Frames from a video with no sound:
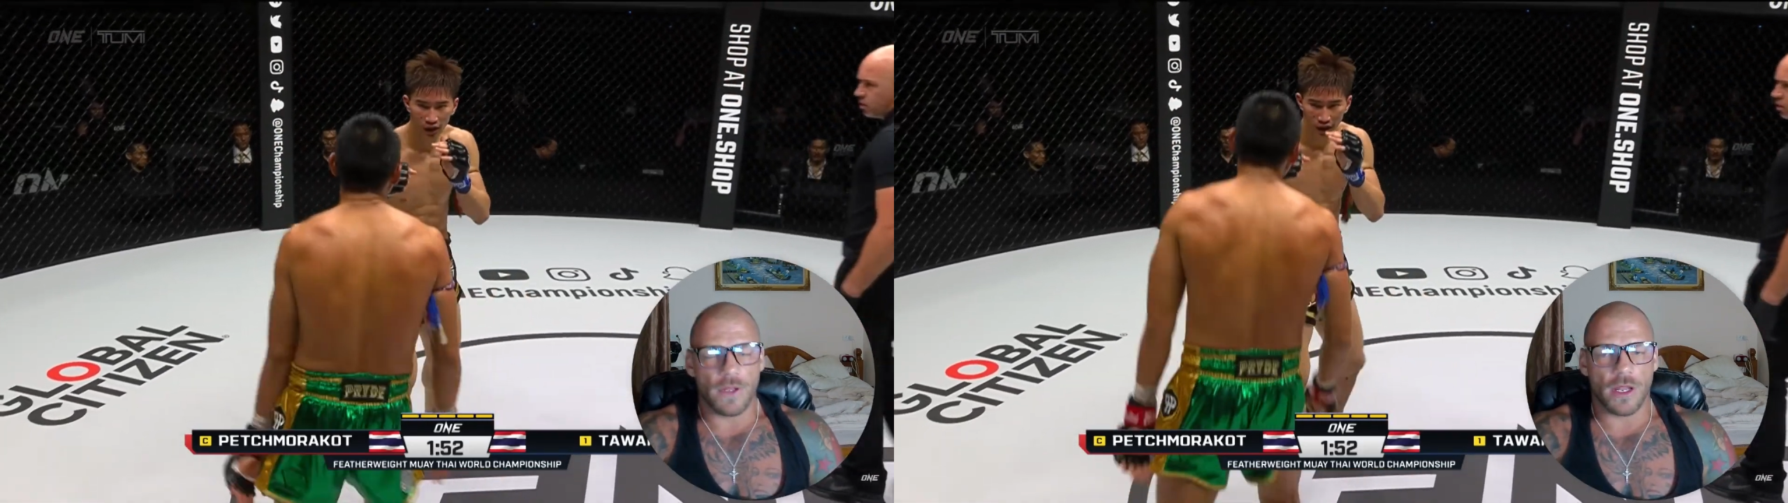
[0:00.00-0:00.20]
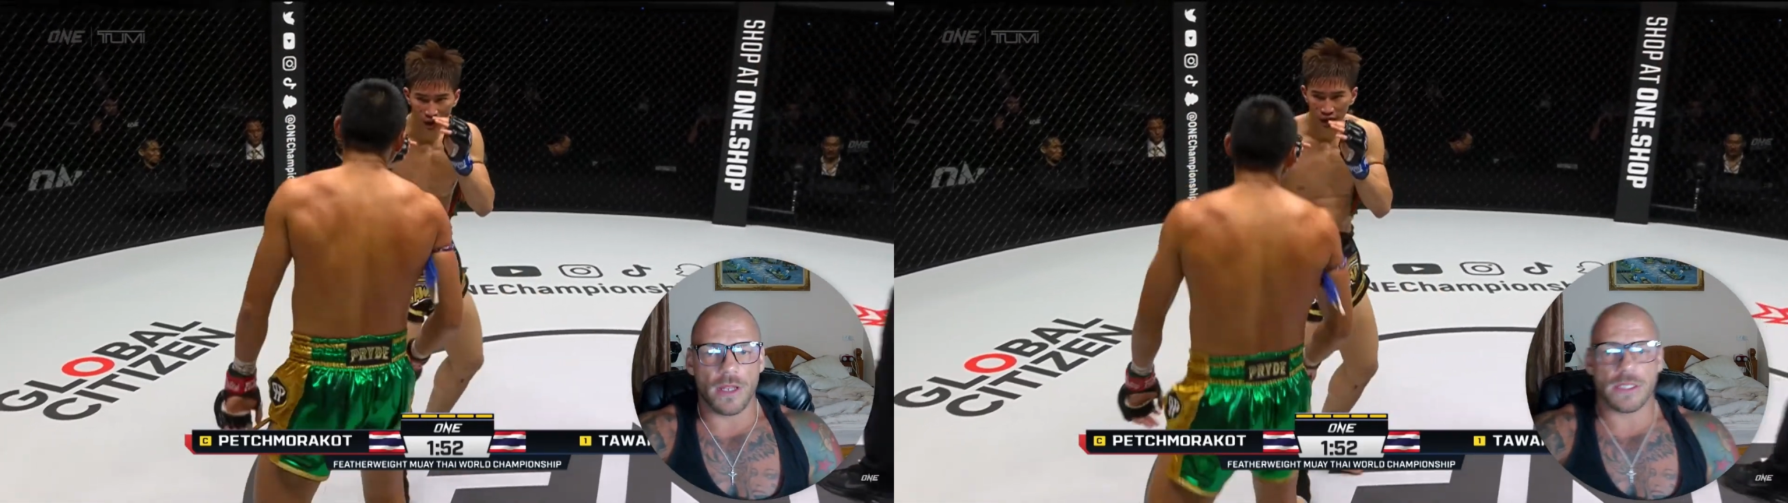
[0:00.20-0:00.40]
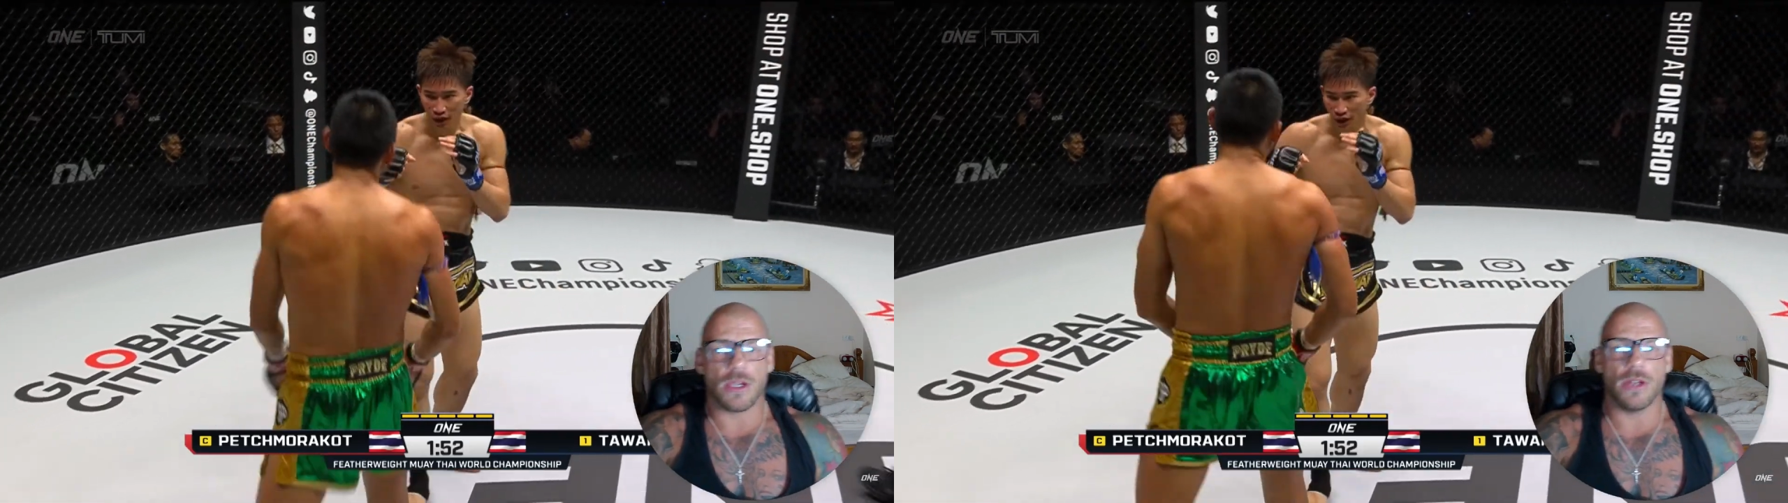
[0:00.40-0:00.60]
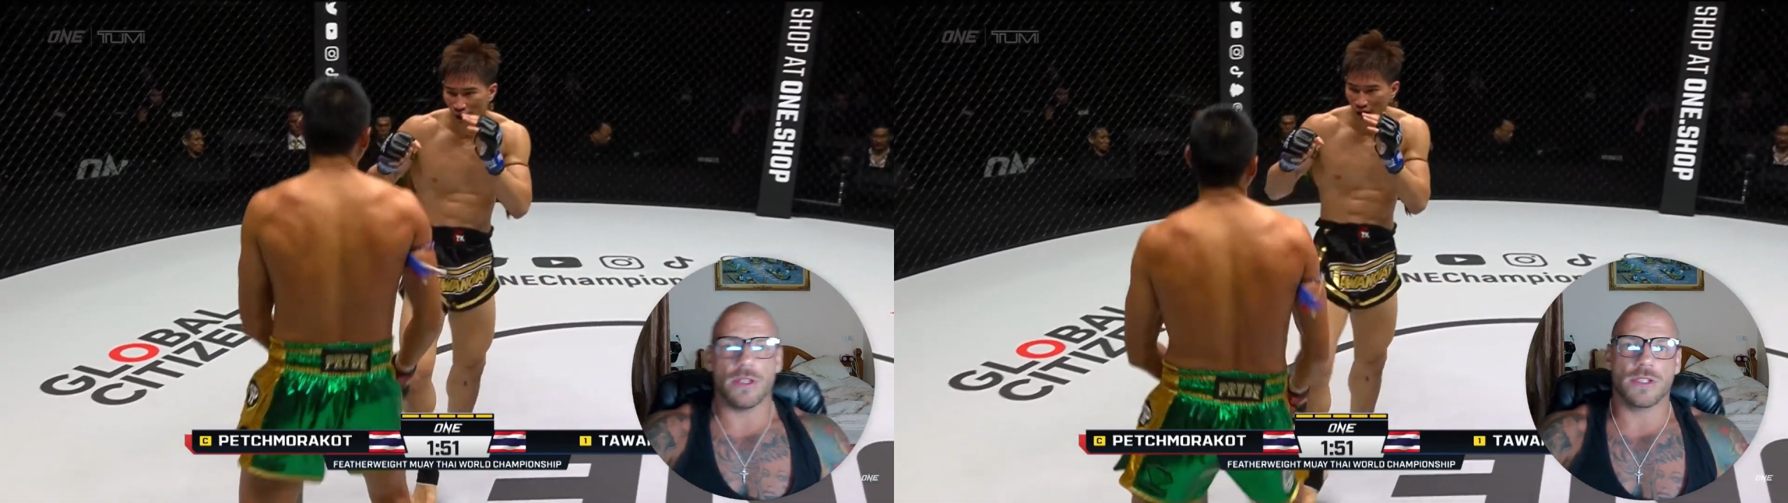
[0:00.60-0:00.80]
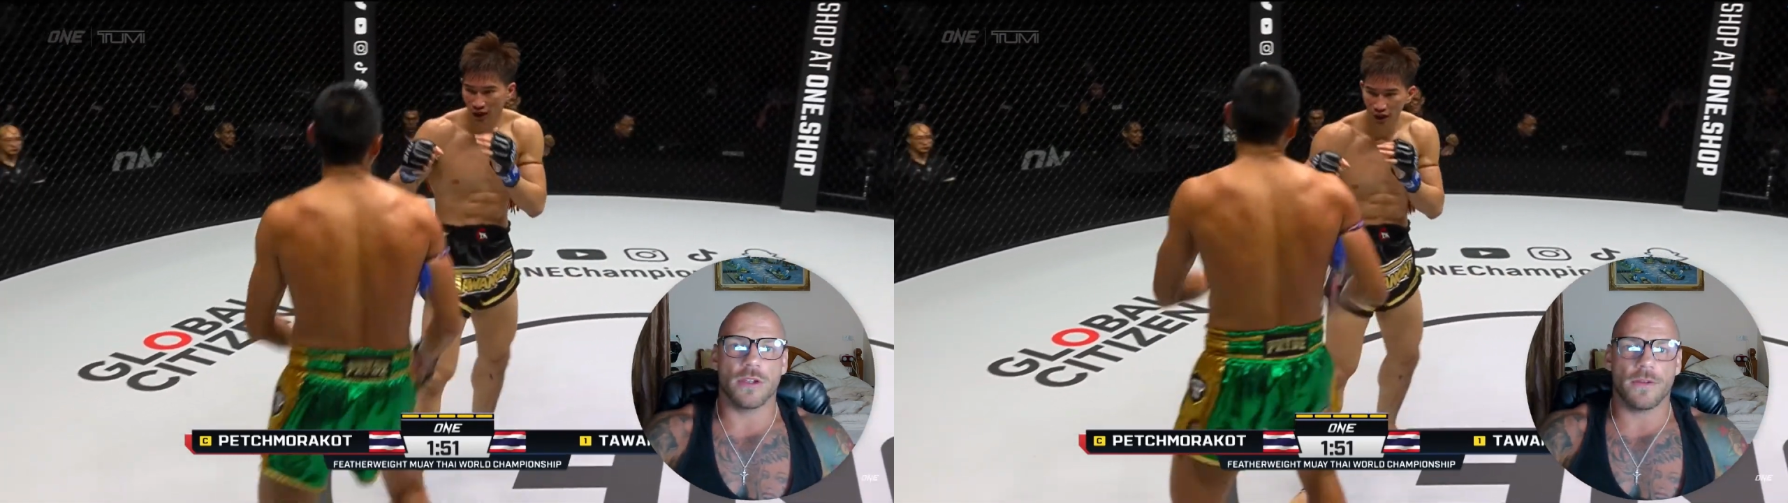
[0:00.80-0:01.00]
you like this kind
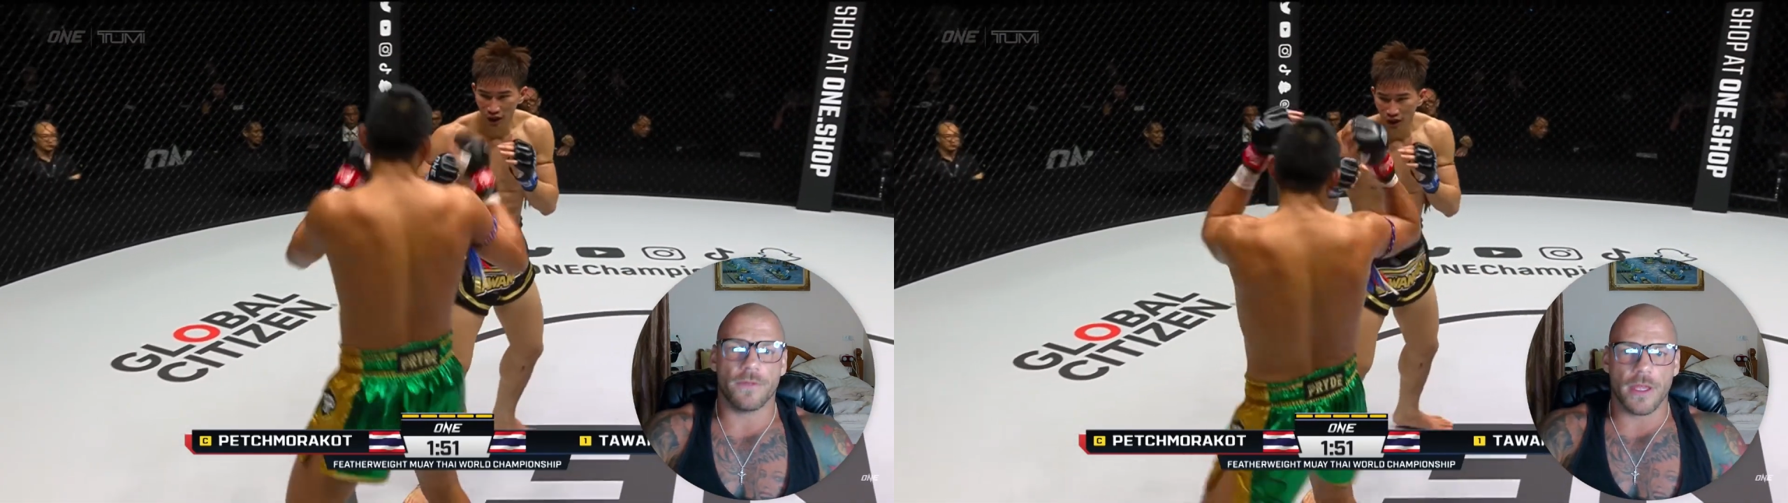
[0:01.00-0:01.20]
of stuff,